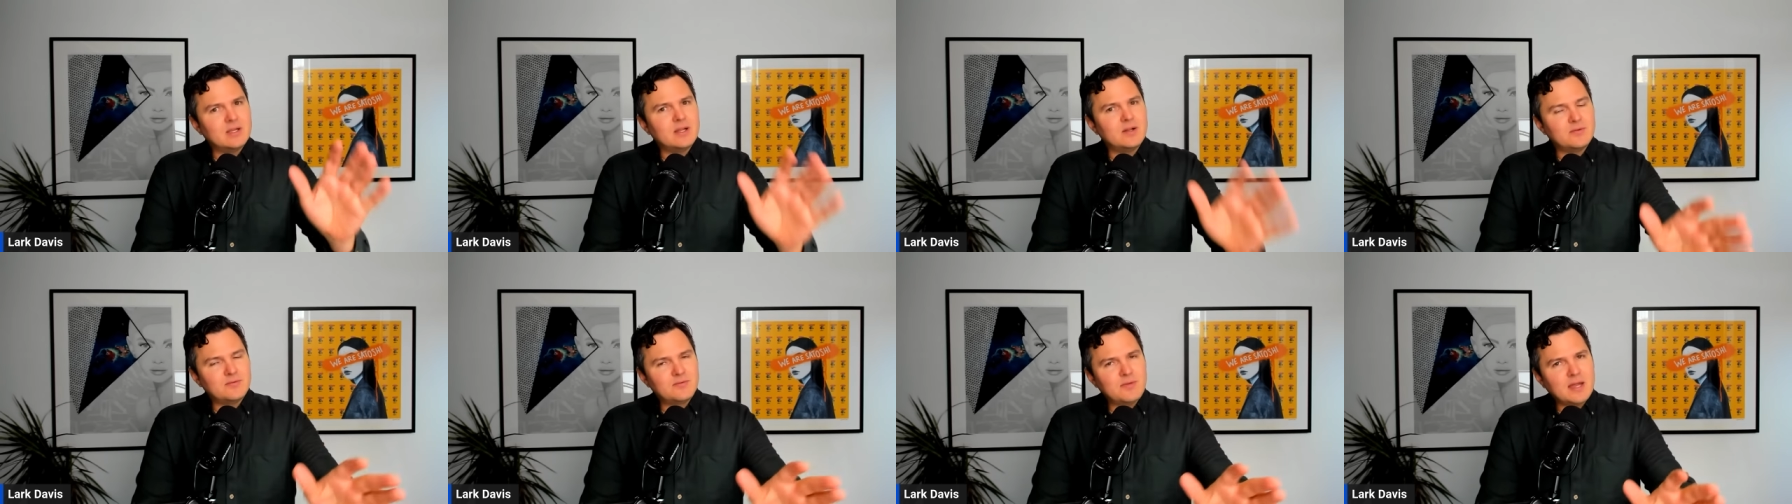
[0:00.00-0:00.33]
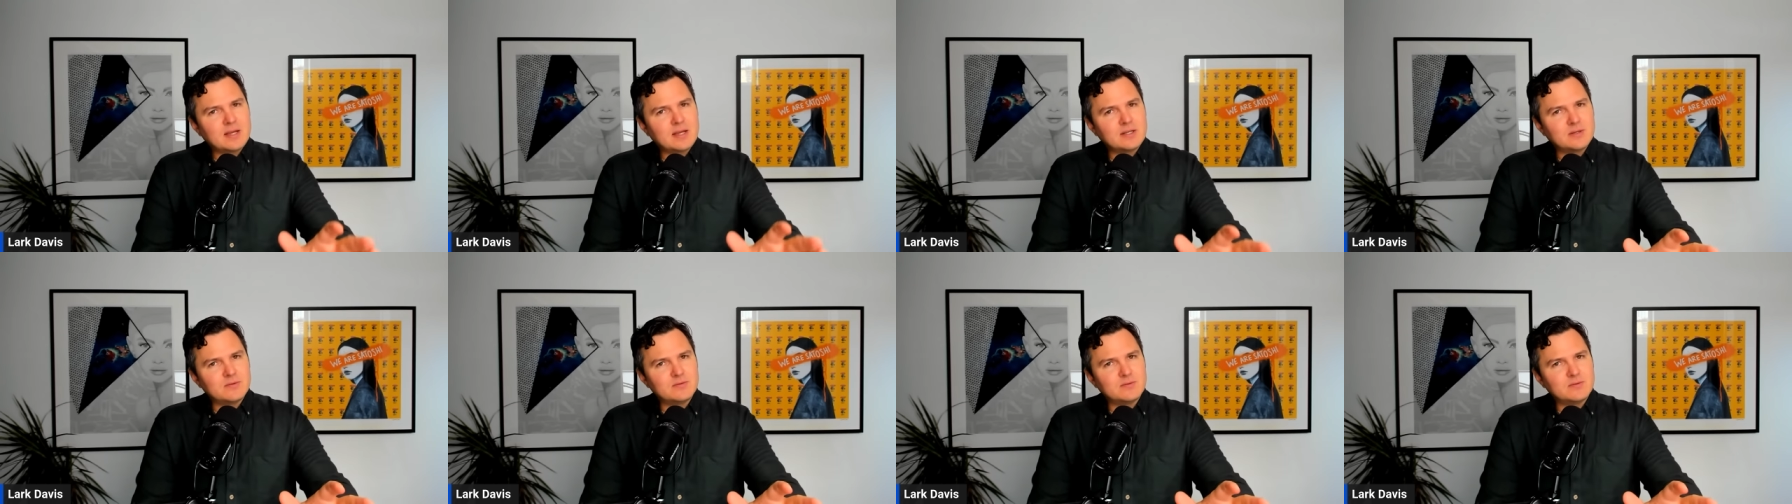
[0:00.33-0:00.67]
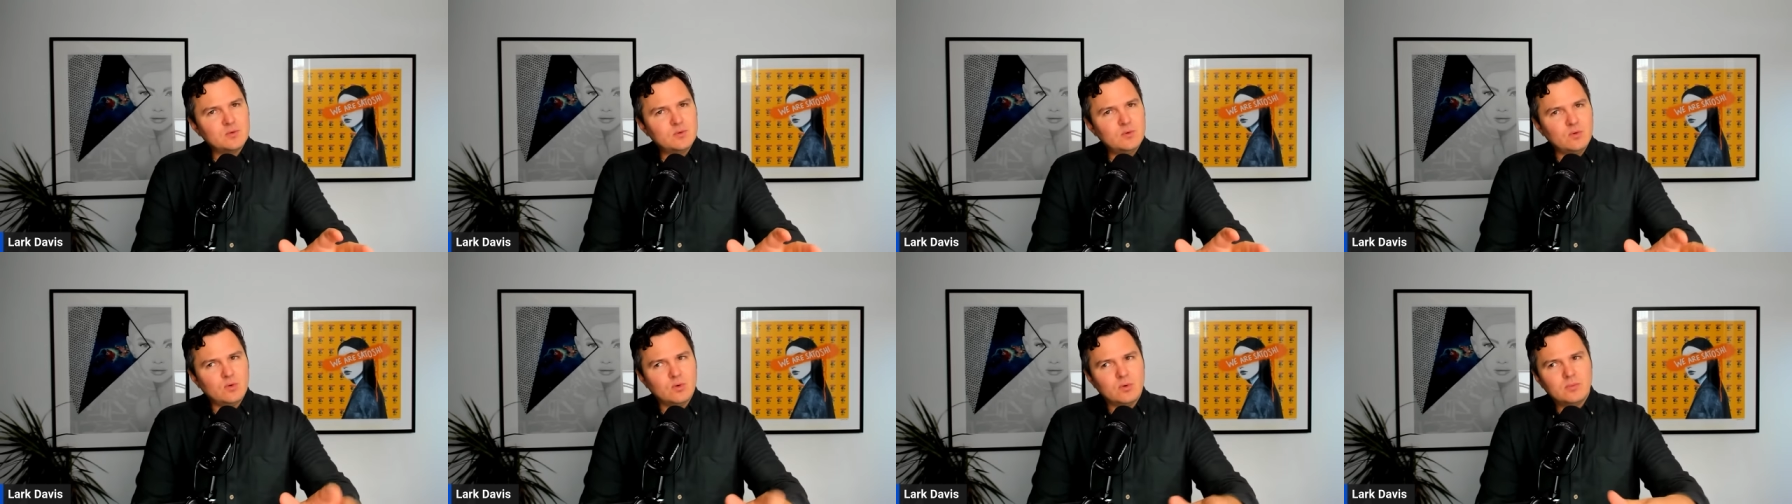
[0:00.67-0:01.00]
an effective
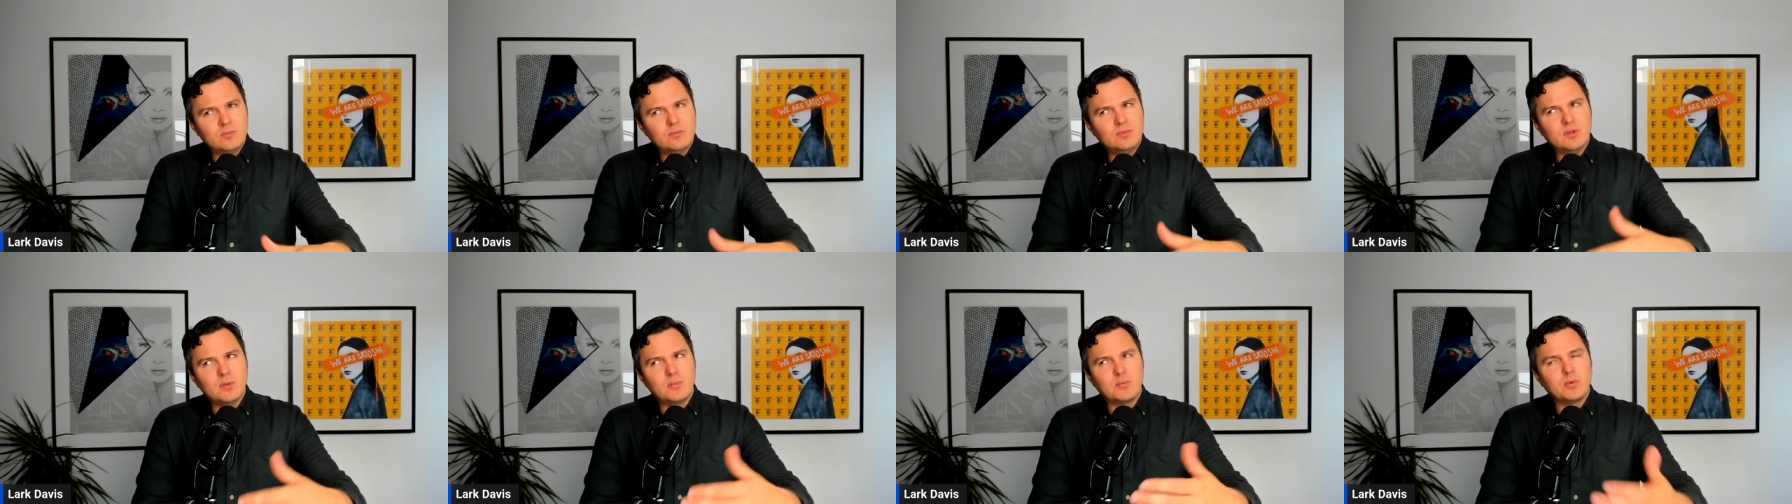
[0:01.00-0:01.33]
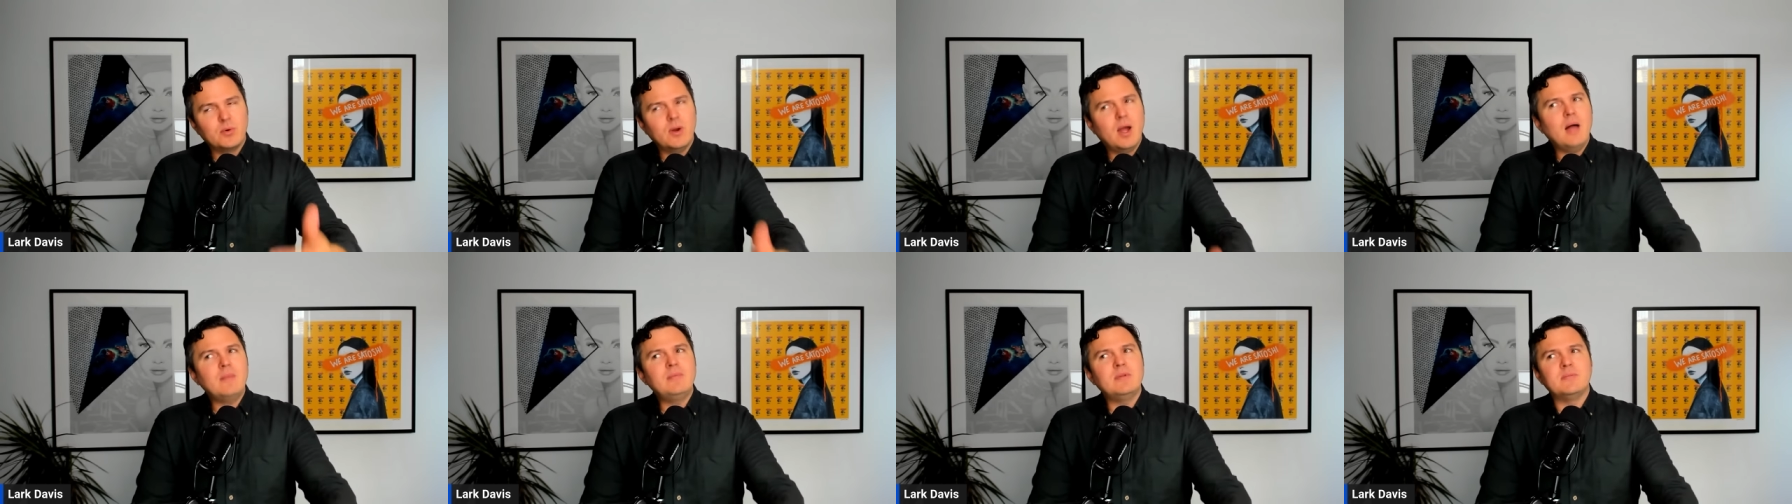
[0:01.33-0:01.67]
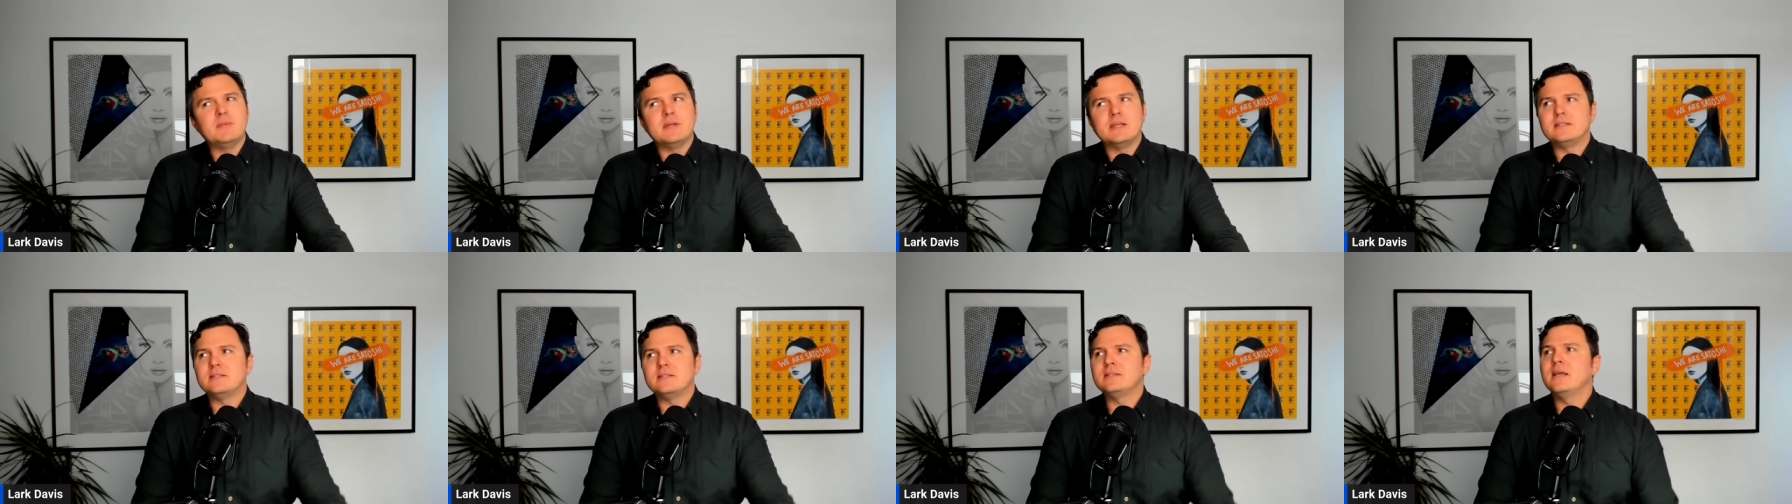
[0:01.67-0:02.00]
tool. The problem
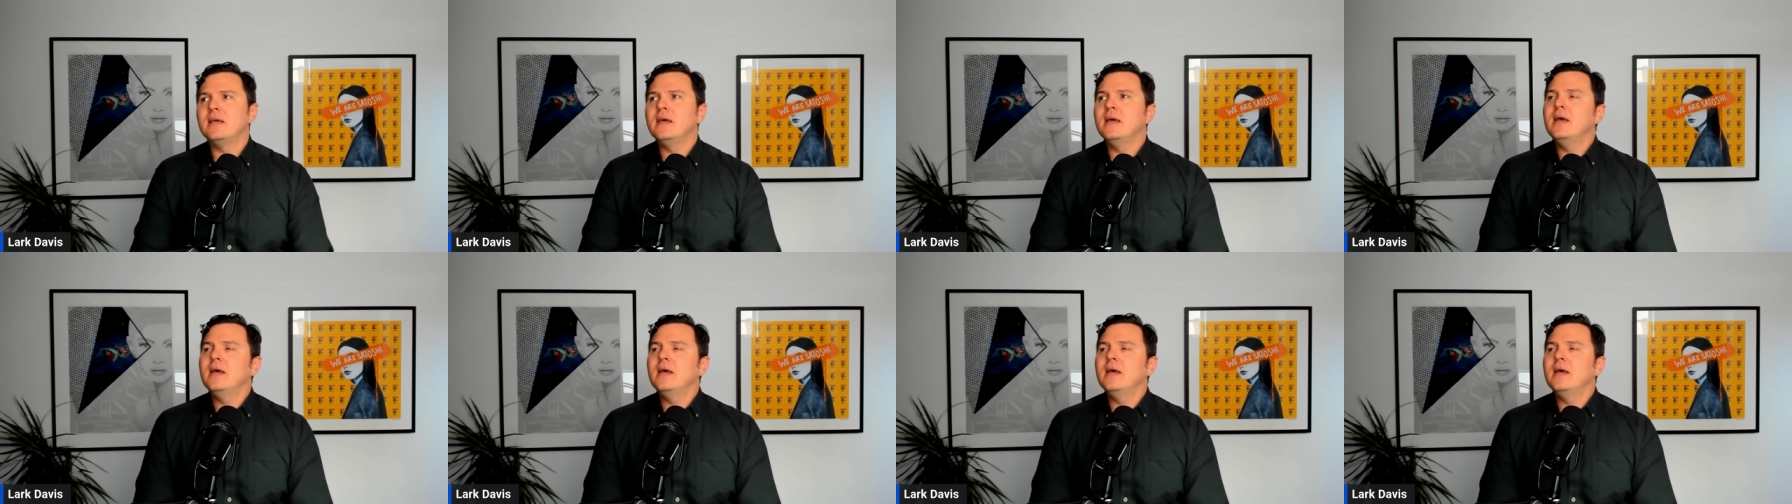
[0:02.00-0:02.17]
is